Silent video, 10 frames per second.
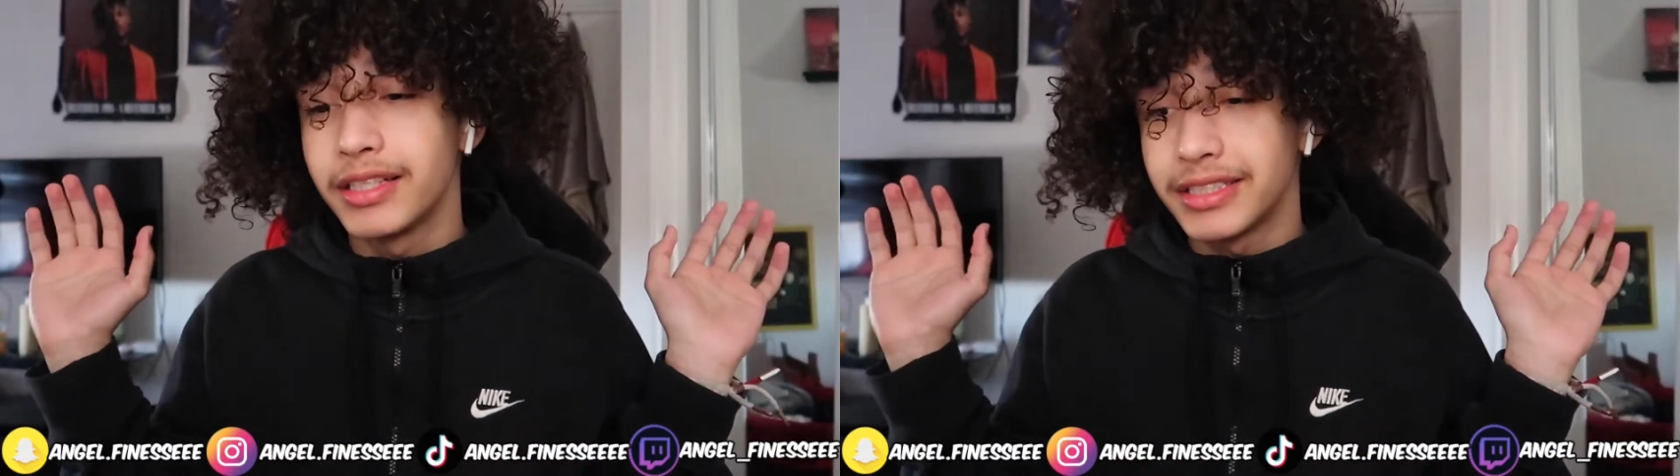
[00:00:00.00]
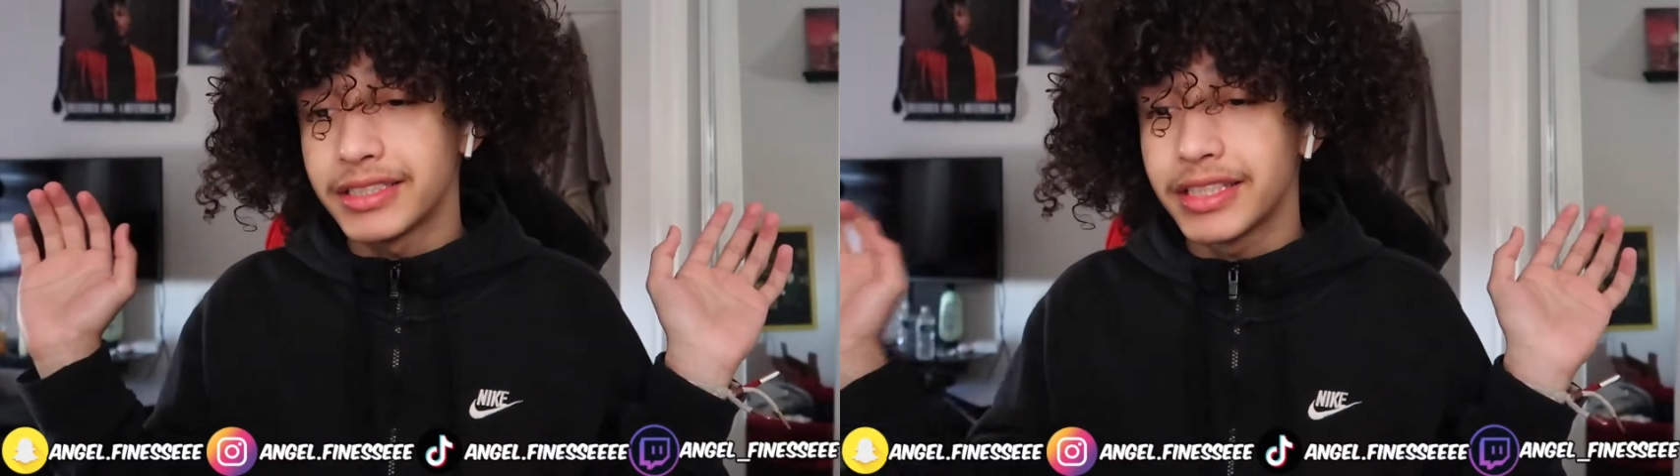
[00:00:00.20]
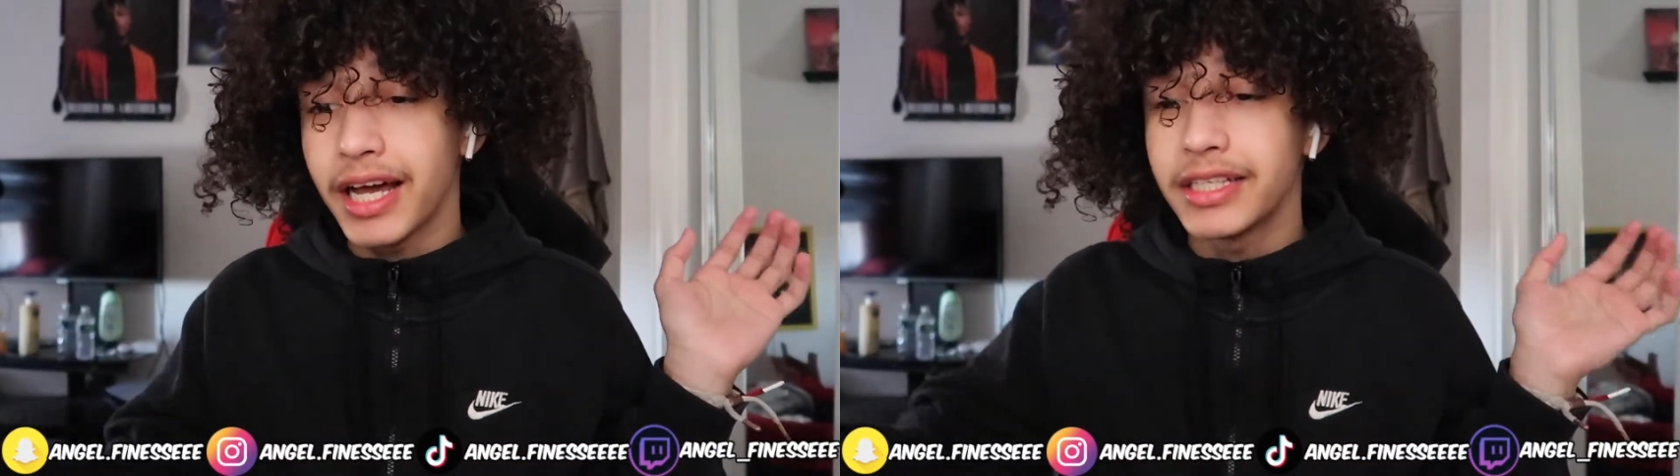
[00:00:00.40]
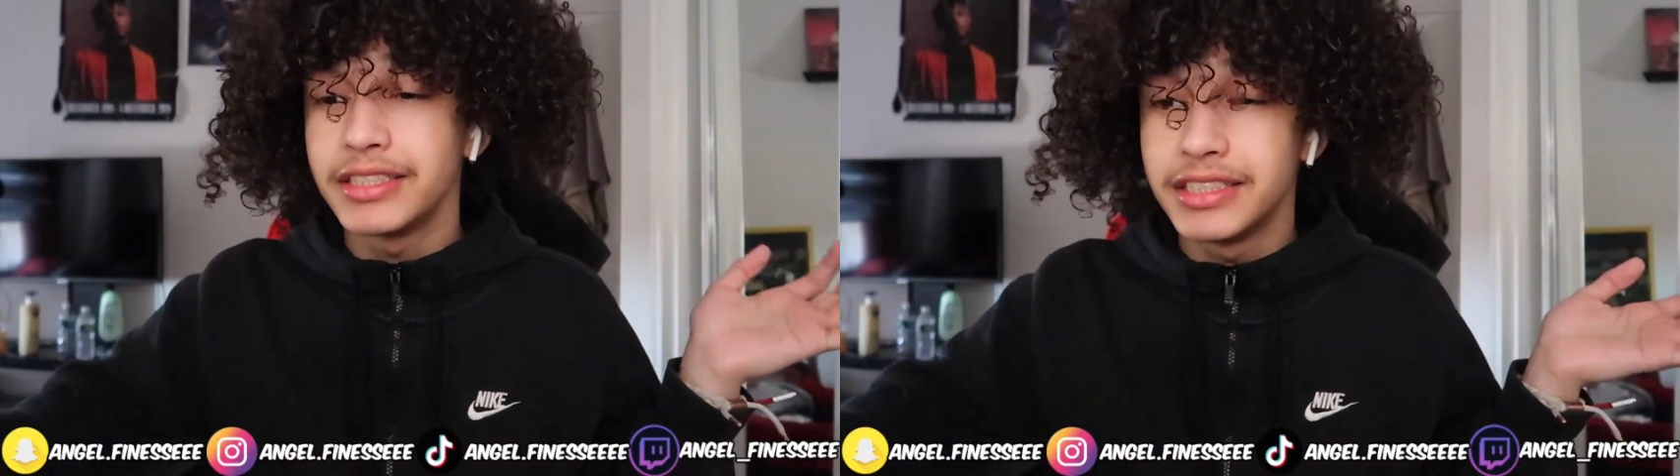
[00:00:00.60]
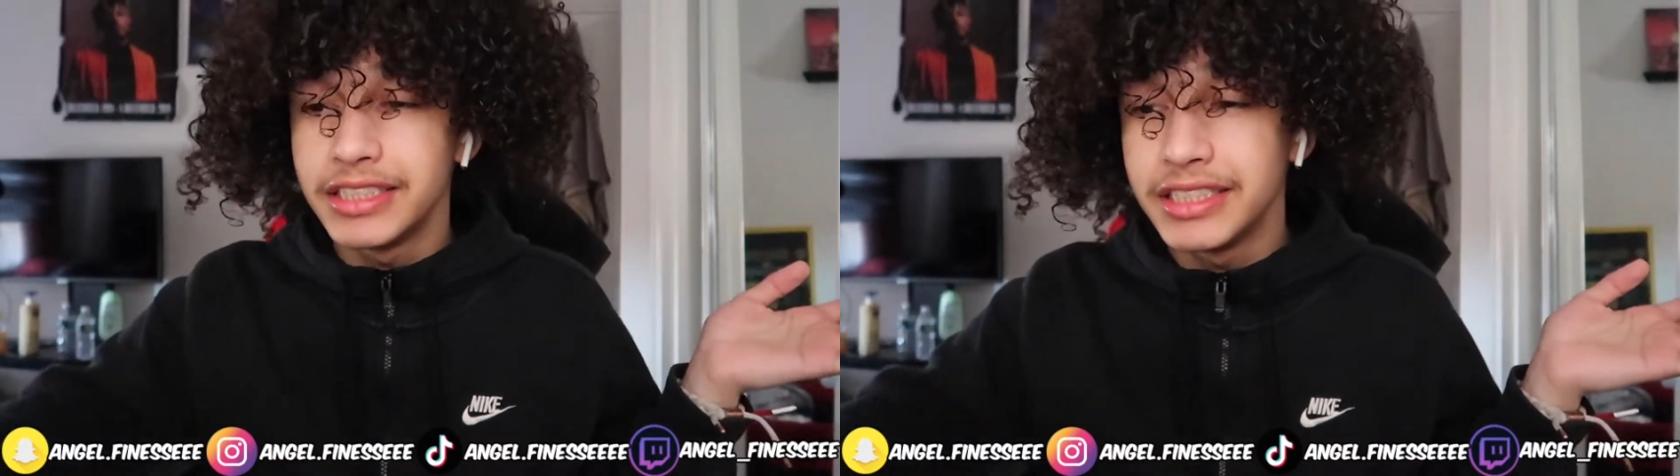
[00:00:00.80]

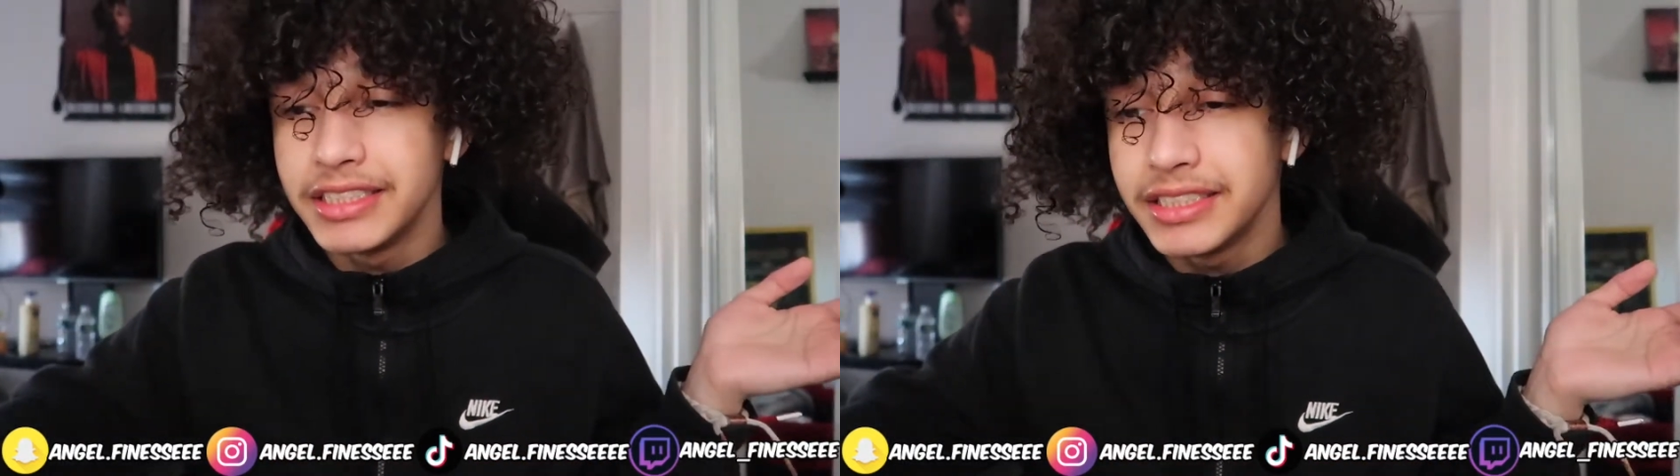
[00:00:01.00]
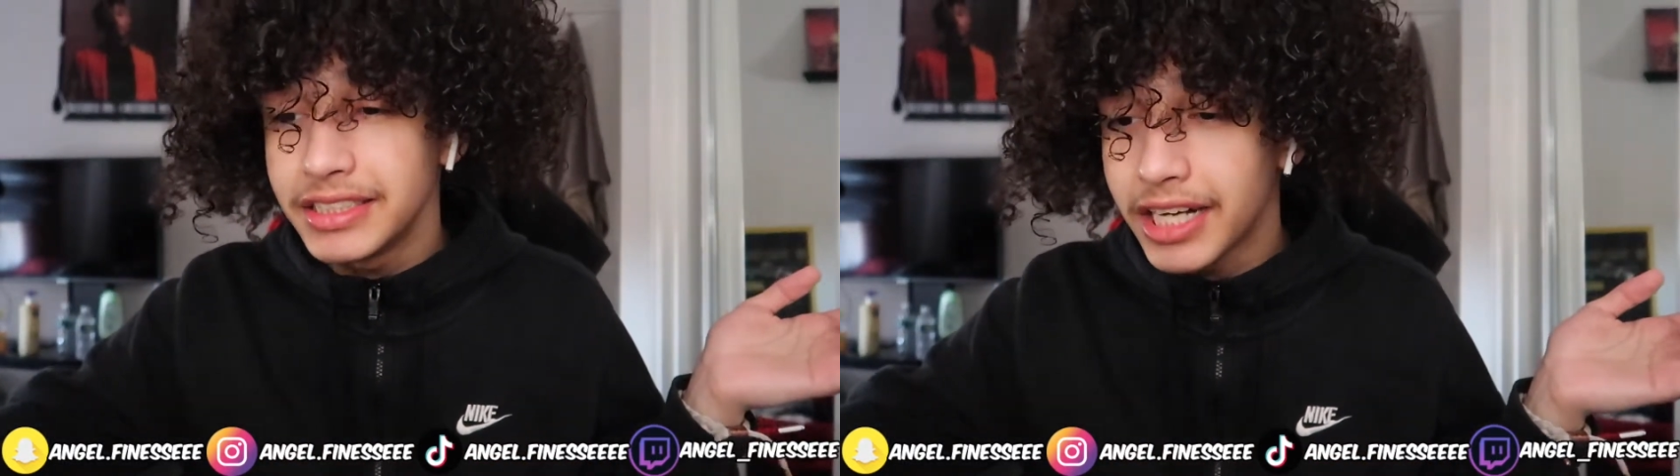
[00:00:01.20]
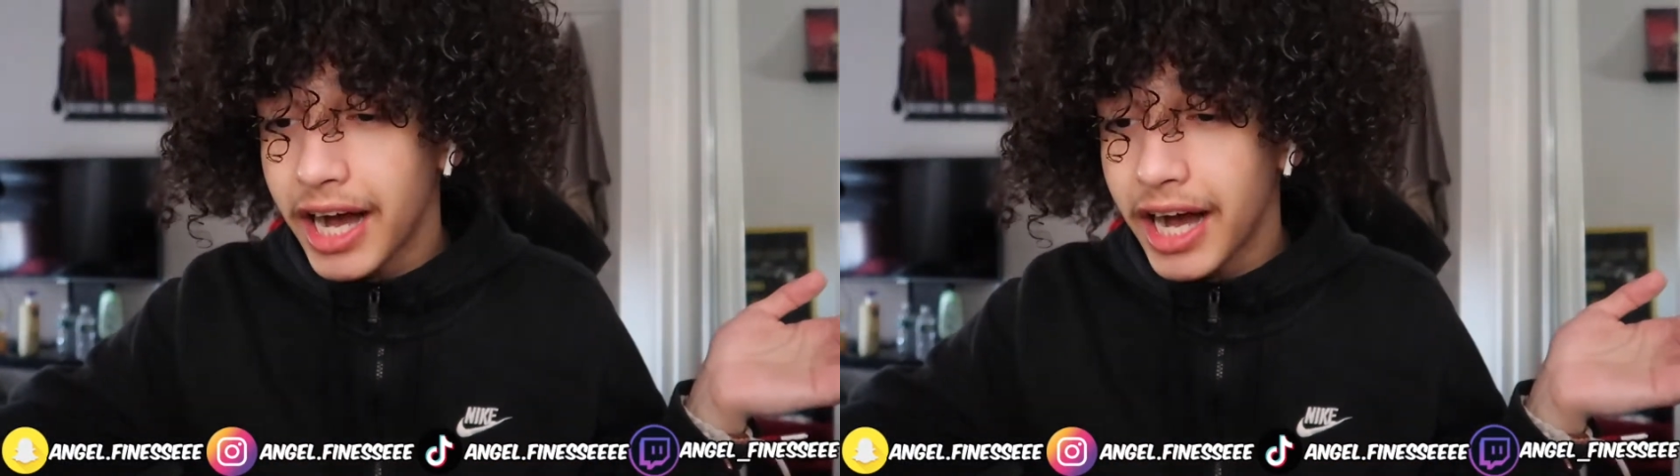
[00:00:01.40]
6ix9ine, Gene,